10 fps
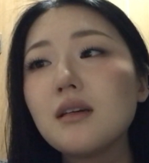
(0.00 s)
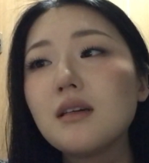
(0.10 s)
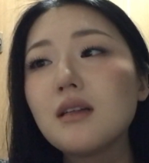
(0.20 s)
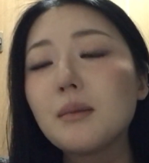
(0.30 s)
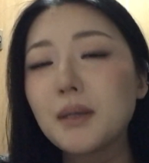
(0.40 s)

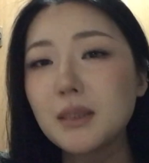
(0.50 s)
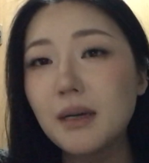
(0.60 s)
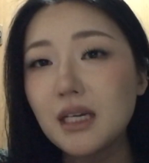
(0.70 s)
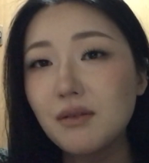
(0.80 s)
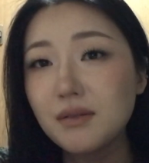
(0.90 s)
the
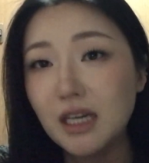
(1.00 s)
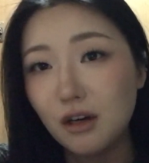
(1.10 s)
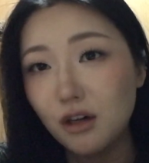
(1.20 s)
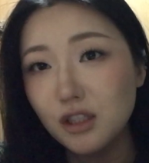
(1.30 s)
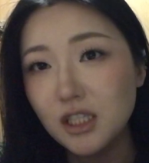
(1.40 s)
perspective of
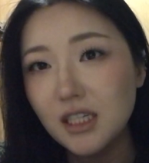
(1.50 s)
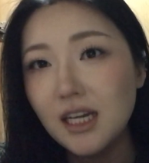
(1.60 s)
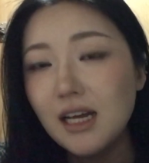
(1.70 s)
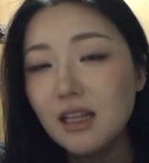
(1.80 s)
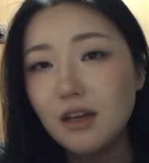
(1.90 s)
psychology.
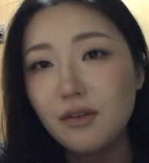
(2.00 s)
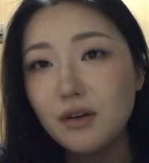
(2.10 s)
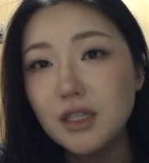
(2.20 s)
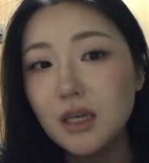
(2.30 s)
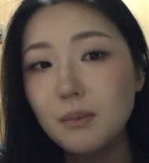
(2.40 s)
Like, for
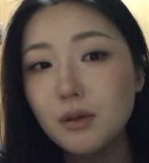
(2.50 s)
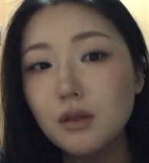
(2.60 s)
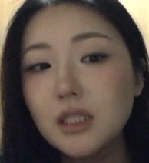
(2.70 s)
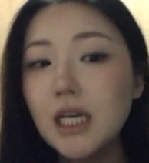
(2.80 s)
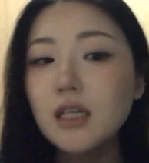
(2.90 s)
example,
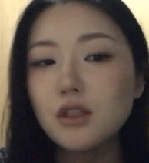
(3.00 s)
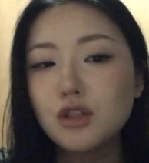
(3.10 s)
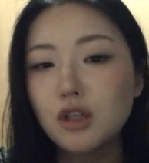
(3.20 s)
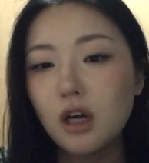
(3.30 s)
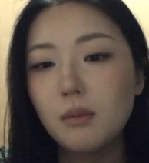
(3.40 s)
childhood
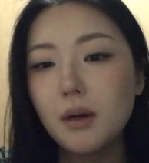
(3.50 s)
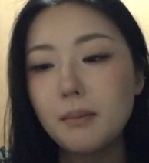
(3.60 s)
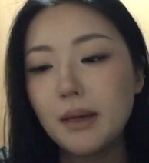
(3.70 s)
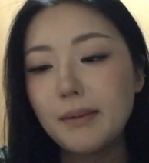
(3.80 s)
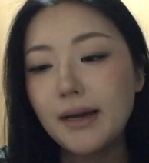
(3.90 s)
trauma.
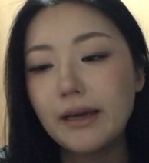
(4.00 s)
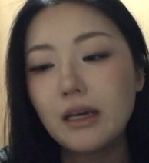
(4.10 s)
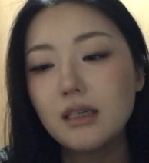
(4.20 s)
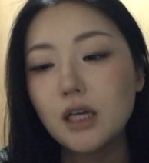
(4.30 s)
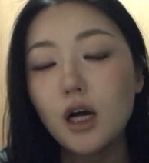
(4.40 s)
Maybe I
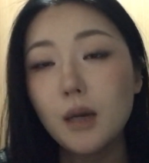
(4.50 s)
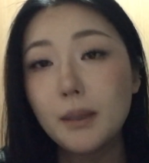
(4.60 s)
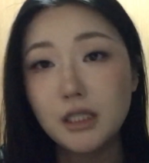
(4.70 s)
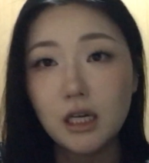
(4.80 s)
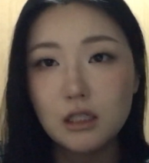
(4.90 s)
can talk
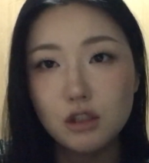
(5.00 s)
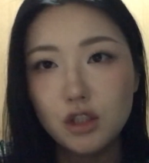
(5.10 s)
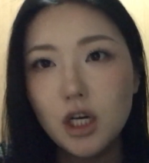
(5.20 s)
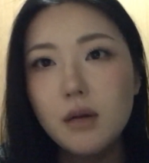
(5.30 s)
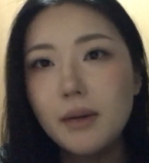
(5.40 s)
about childhood
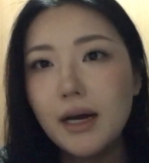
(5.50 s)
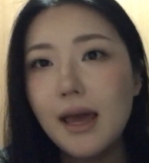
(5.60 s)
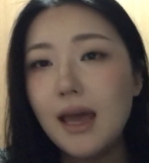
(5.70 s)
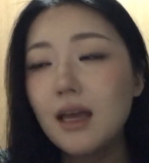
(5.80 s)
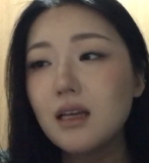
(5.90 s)
trauma
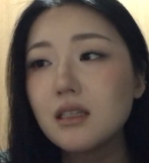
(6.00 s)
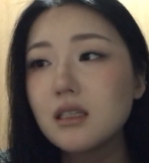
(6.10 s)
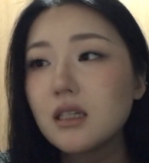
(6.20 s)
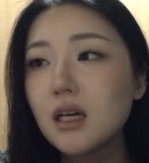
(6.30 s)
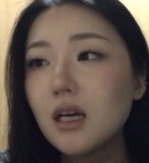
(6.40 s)

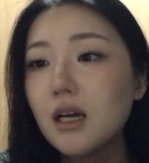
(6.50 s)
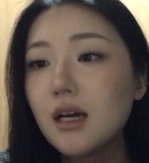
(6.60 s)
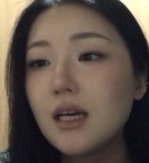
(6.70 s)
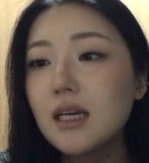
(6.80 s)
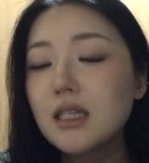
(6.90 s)
and
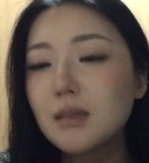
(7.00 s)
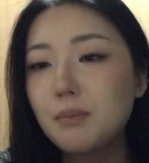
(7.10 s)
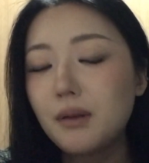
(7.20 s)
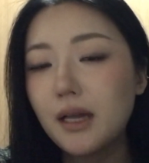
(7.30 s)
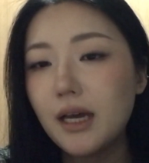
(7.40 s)

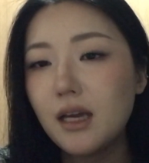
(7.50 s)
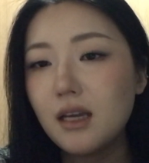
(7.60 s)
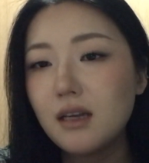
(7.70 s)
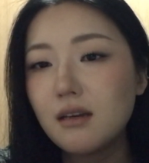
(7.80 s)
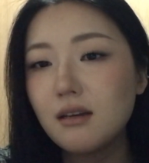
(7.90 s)

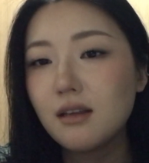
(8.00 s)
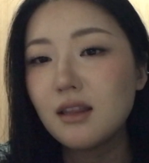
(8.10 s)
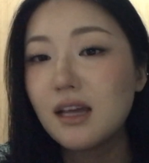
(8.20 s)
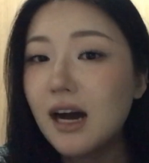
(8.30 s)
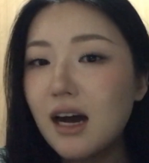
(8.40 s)
explain
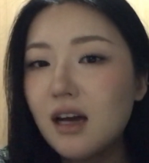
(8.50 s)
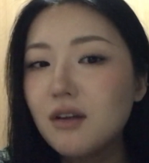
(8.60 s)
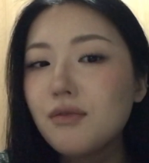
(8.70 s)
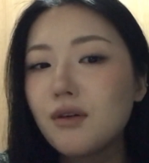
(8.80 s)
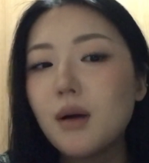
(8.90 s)
that
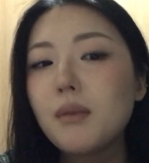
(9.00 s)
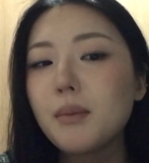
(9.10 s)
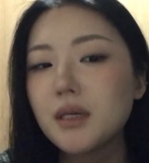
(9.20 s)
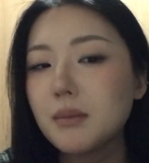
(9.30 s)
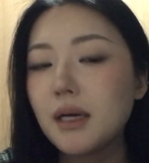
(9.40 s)
from the
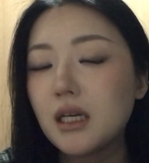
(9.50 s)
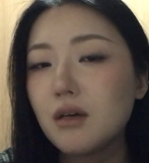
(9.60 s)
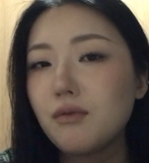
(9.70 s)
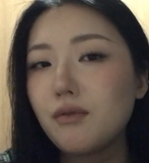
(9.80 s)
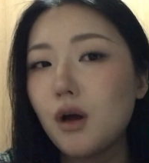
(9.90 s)

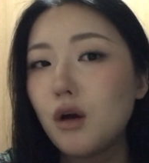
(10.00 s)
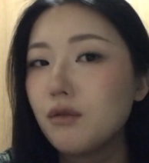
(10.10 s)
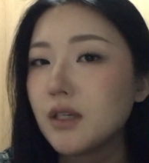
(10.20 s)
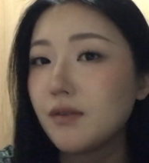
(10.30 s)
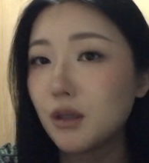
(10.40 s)
perspective of
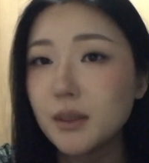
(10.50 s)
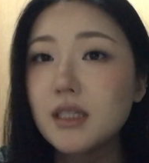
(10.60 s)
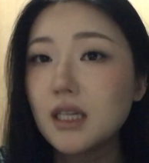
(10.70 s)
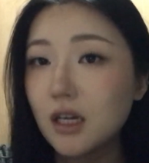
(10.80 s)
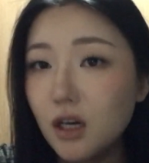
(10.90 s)
developmental
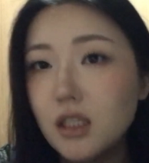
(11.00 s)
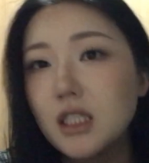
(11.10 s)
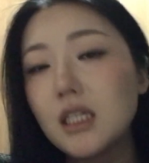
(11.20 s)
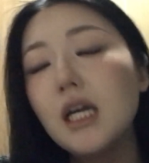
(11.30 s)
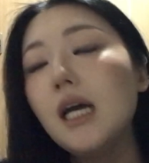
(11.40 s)

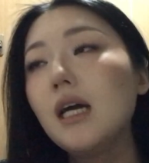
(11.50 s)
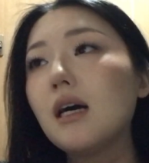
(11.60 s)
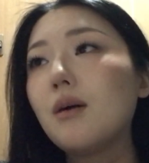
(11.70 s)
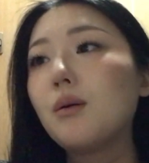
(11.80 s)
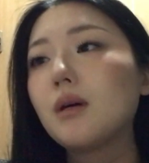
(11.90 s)
psychology.
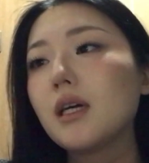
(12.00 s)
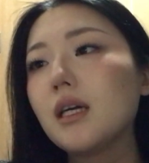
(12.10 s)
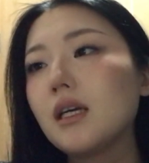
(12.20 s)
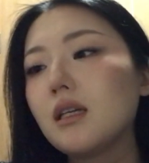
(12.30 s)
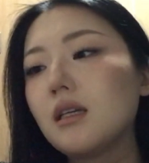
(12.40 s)

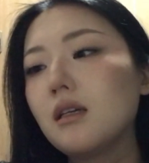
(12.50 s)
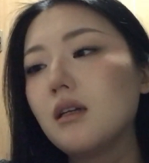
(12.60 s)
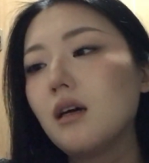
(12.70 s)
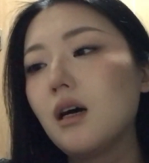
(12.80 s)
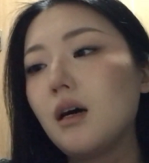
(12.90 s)
Or
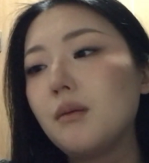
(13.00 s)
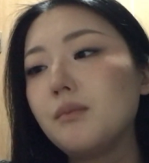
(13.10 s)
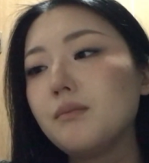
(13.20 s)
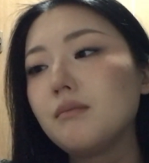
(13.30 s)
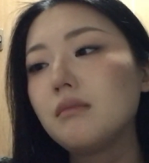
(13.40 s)

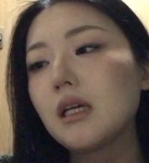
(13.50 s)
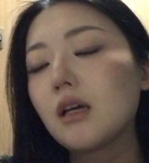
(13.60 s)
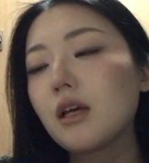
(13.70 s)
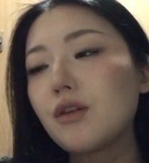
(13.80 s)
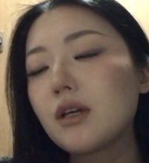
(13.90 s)
like,
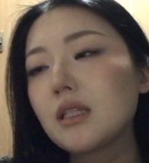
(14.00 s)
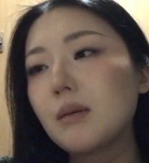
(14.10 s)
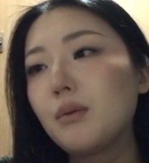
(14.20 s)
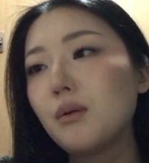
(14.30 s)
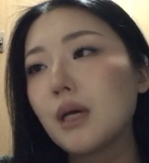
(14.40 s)
another
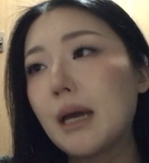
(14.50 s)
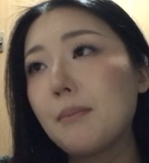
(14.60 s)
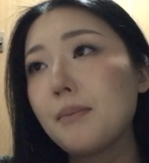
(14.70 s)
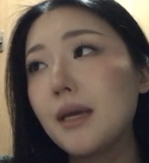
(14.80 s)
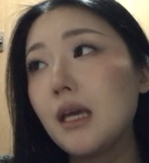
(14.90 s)
example
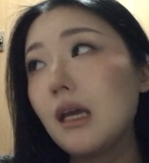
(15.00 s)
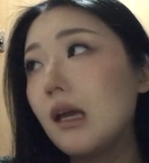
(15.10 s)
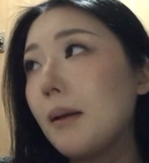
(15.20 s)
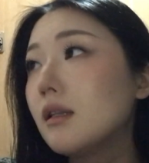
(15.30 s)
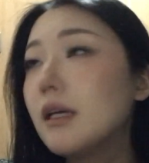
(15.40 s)
can
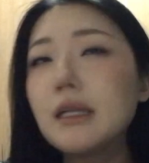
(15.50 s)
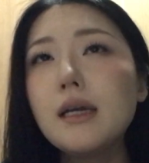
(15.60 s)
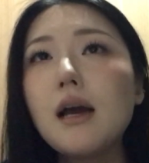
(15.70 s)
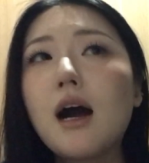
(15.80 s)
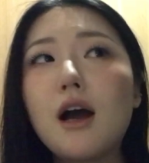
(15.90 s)
be,
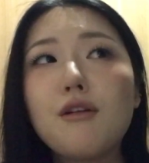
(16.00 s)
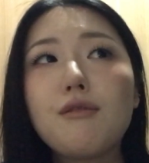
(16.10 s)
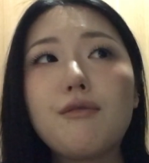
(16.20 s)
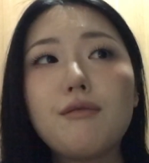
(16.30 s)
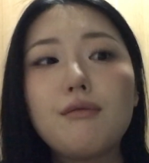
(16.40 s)
lately
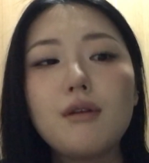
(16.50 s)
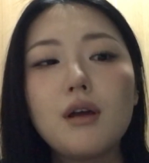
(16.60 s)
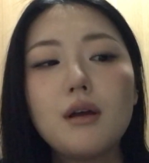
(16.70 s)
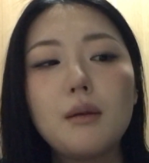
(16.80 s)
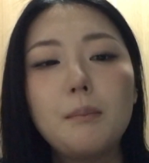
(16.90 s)
I've
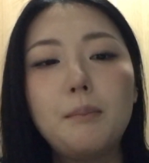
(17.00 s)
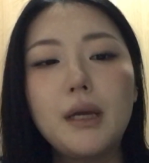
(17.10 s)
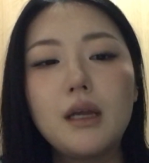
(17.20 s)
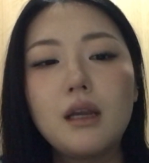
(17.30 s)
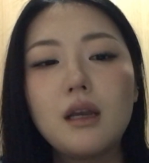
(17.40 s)

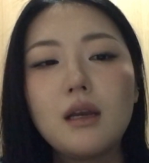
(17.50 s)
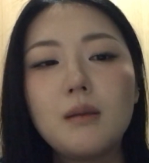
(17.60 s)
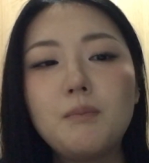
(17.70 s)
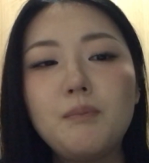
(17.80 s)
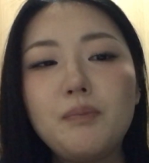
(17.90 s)
been,
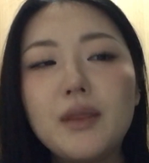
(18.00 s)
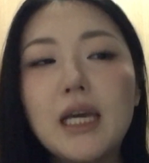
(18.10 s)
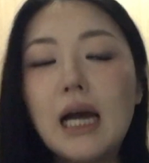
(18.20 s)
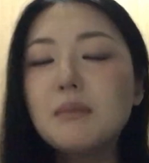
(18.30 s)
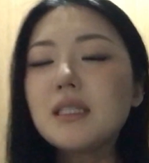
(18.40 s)

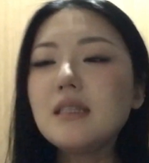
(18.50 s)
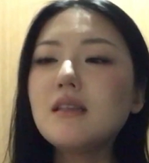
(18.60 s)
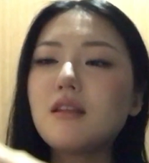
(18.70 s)
like, I'm still in the